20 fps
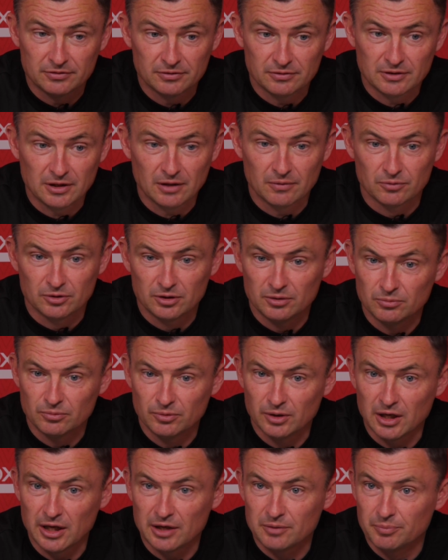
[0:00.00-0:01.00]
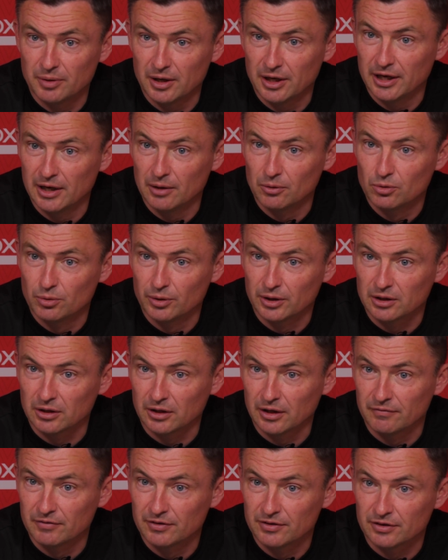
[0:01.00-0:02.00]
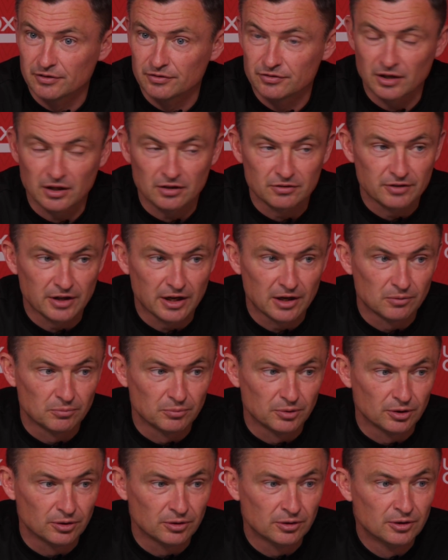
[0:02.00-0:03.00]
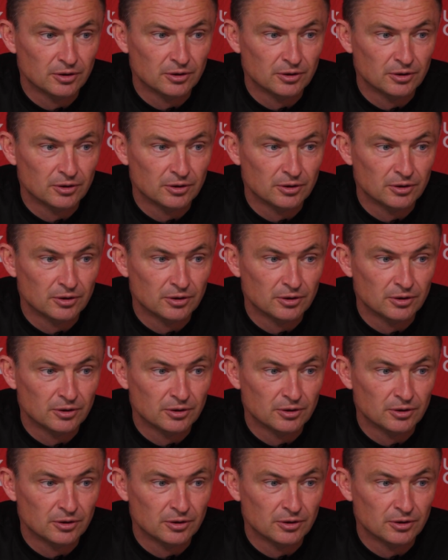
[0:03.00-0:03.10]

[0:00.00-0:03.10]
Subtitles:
Again, we're led by how quickly everything settles down, but